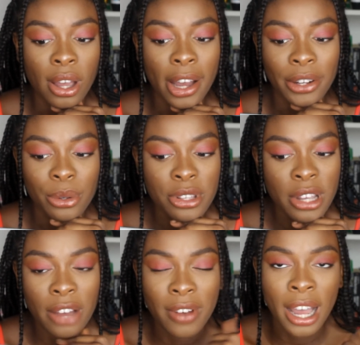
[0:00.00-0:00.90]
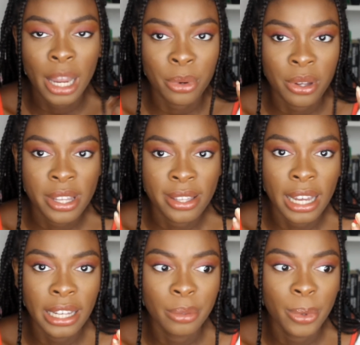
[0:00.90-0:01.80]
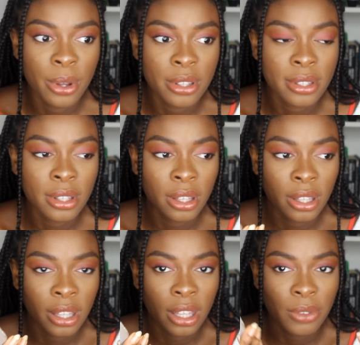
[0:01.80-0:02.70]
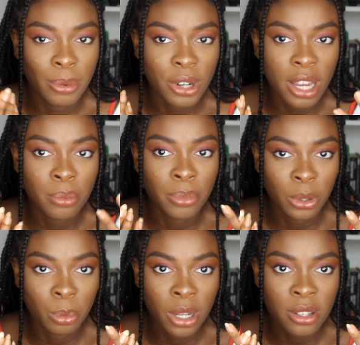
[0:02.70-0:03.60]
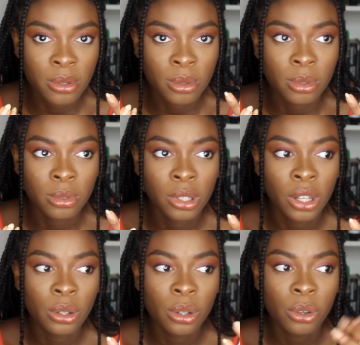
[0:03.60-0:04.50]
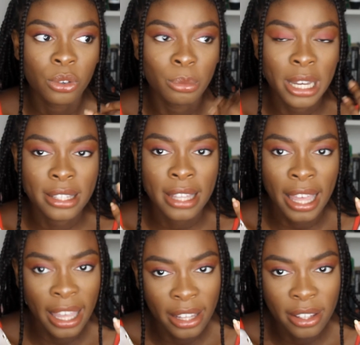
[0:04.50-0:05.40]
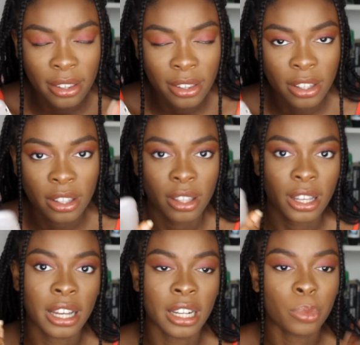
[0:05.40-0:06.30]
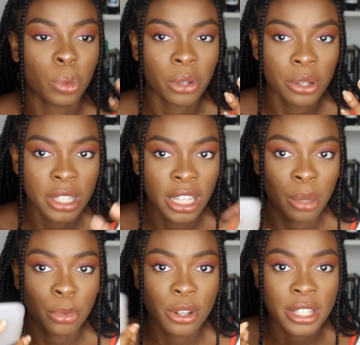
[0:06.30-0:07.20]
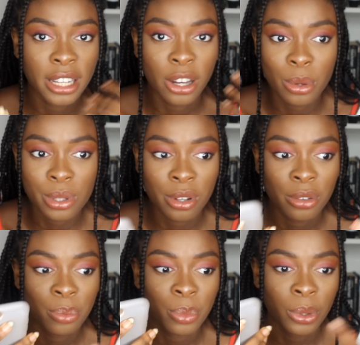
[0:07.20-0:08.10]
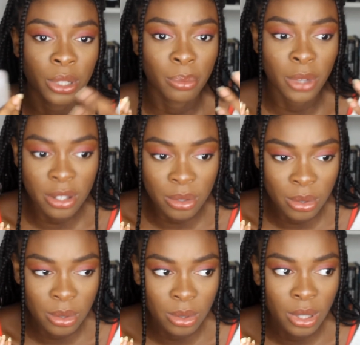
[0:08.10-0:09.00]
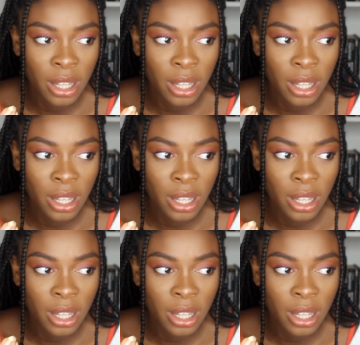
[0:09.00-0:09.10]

I also have a high protein diet, because if I'm trying to build muscle or maintain, I need more protein, and protein helps with building muscle,